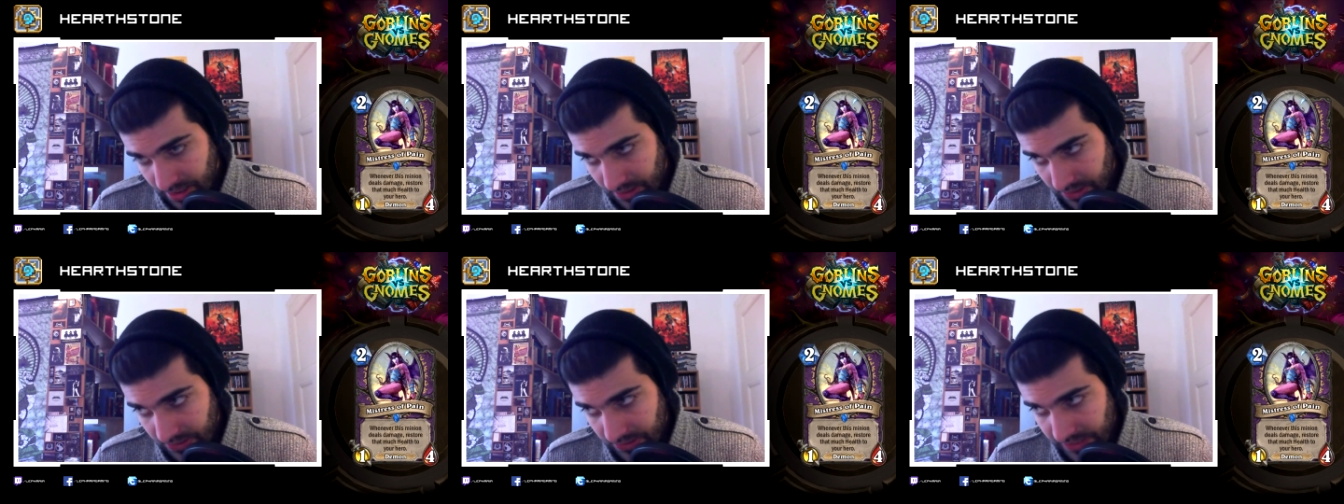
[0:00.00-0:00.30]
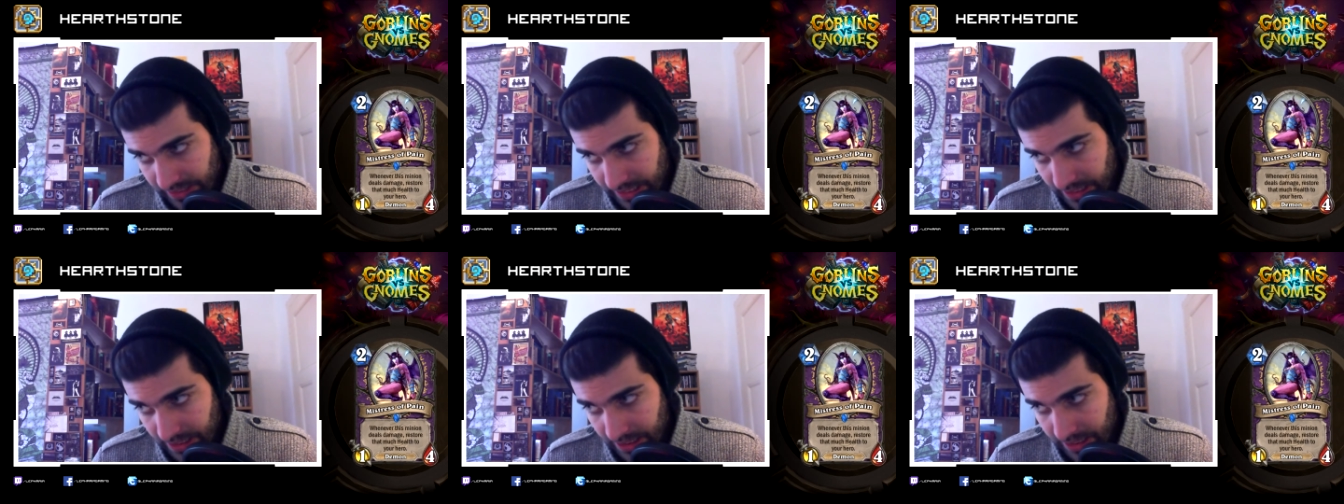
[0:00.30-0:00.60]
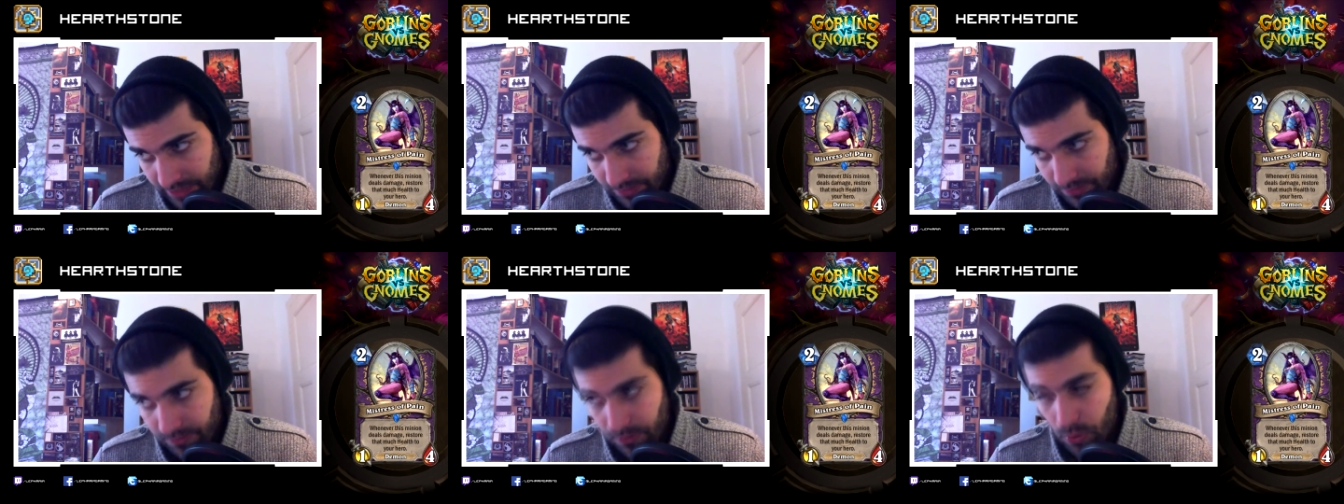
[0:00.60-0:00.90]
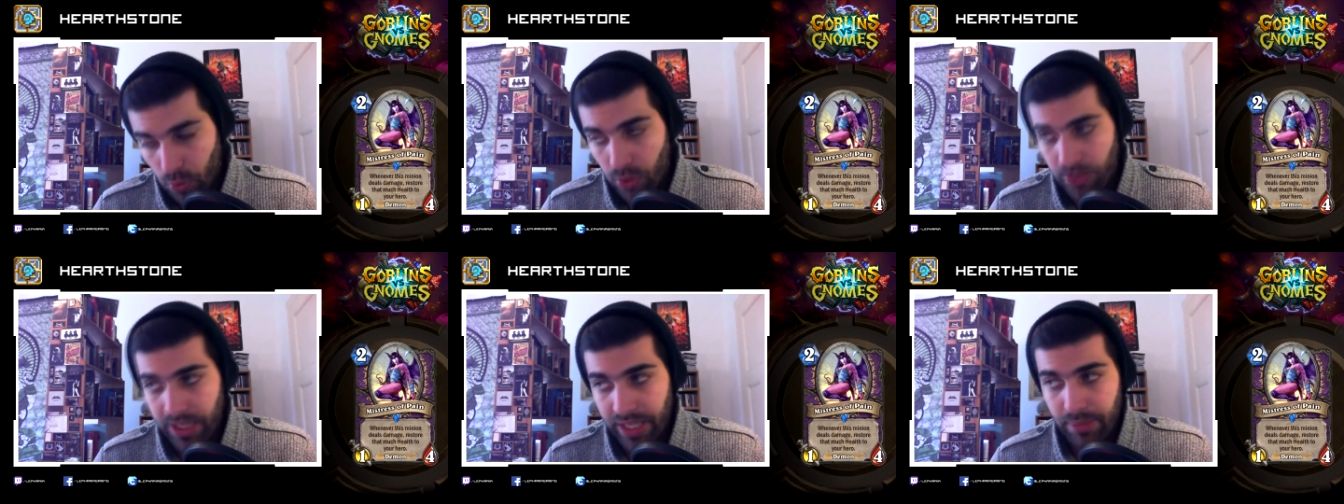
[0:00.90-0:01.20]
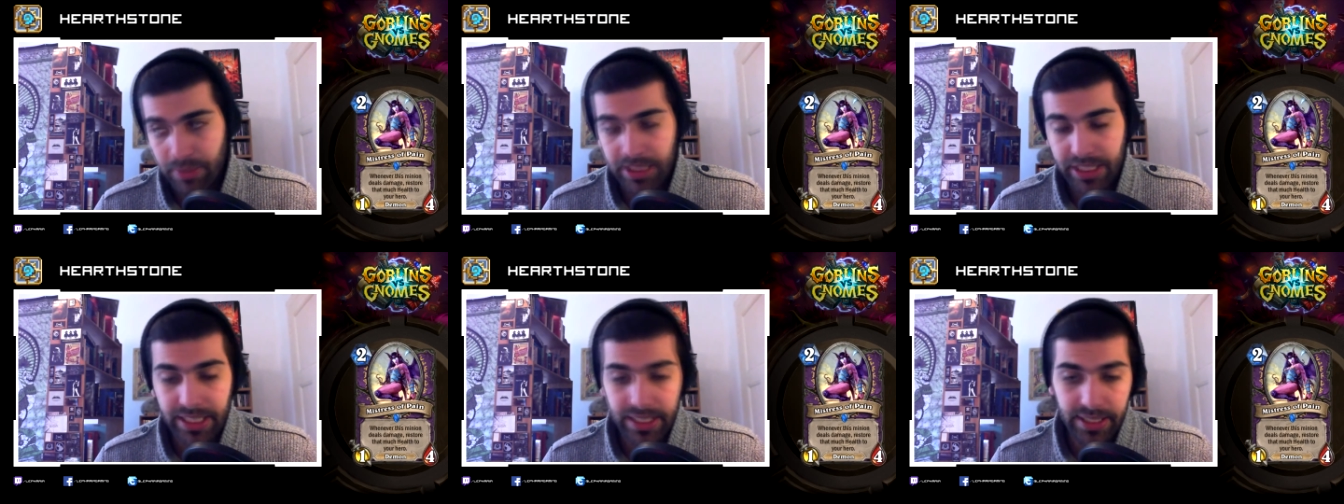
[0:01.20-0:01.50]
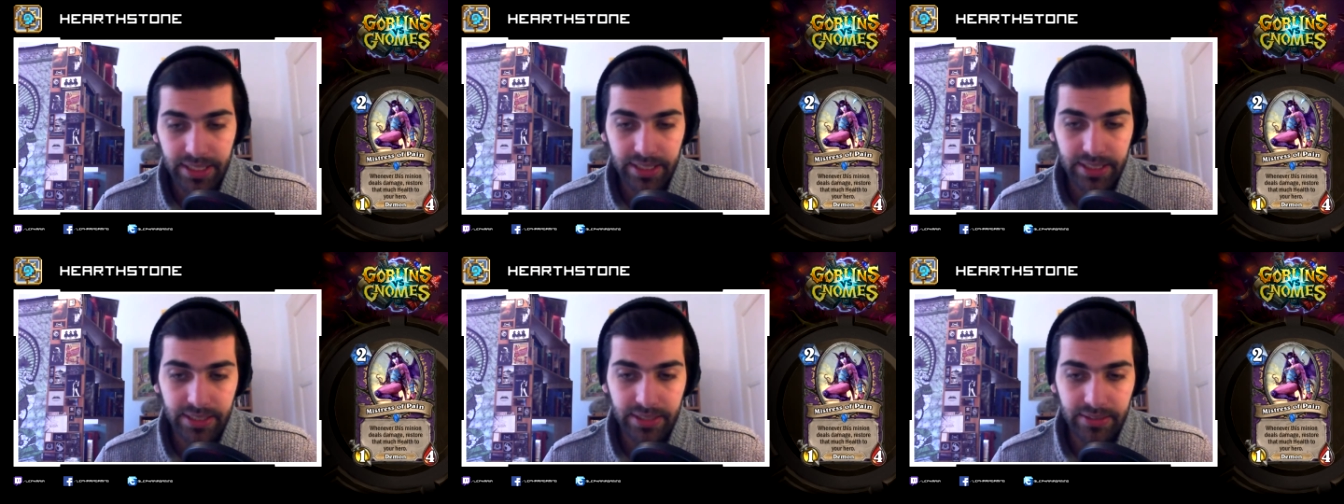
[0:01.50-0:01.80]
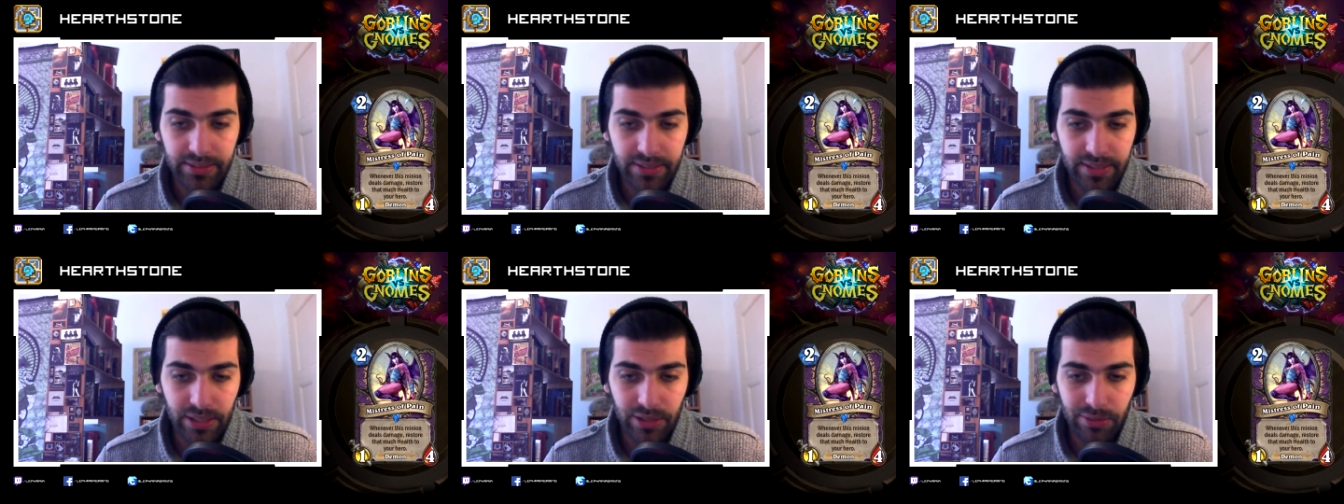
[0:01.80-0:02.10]
the stat line for that mechanic
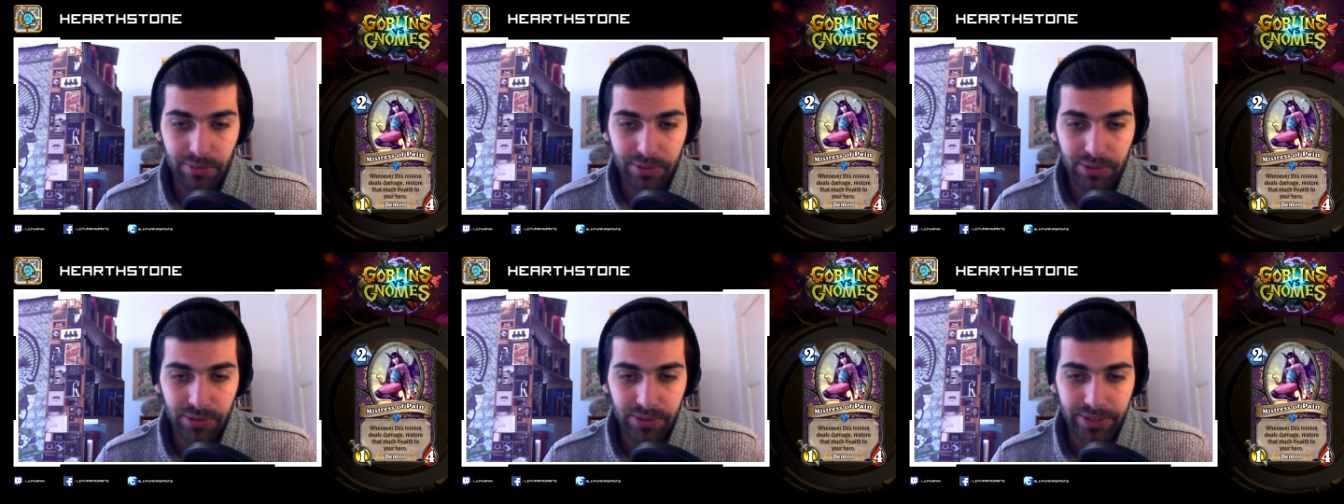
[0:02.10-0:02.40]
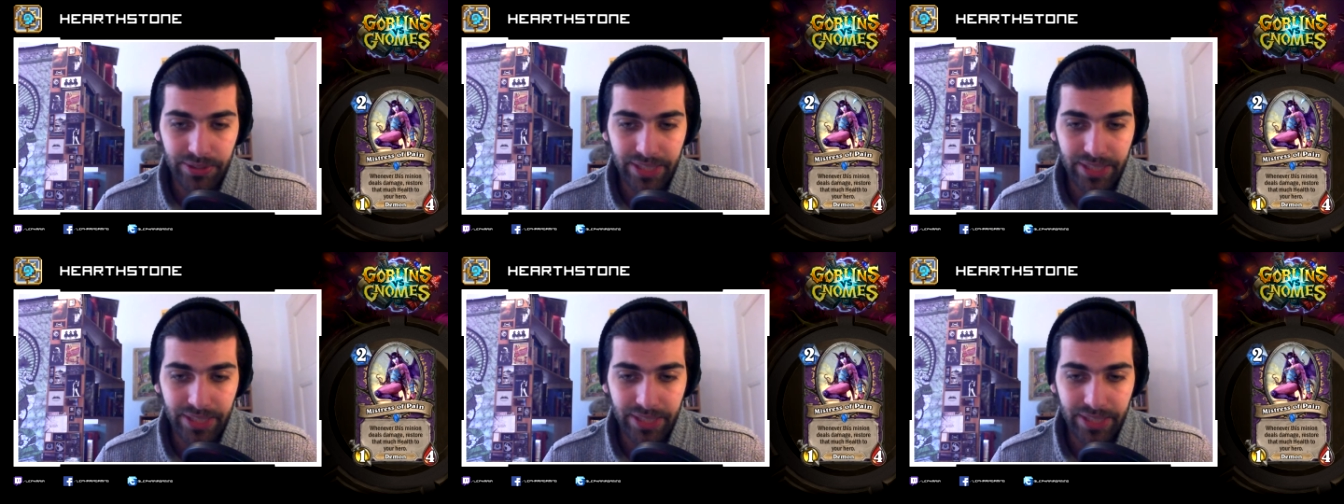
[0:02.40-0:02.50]
is terrible.